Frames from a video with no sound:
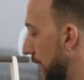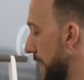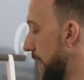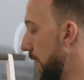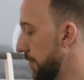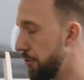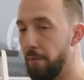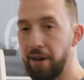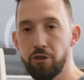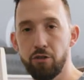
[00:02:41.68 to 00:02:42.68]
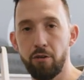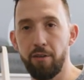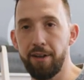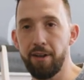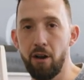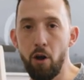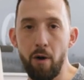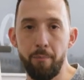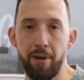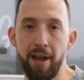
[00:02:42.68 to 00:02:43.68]
it to make sure that the
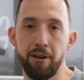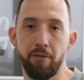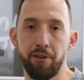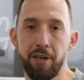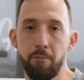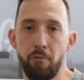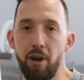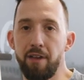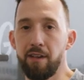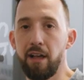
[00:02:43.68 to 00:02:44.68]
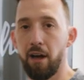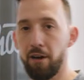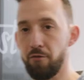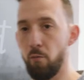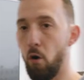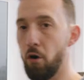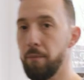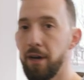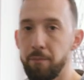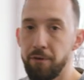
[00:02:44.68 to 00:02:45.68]
lower plate of the heat press is
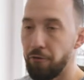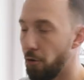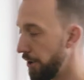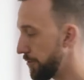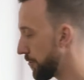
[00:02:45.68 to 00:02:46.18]
warm before I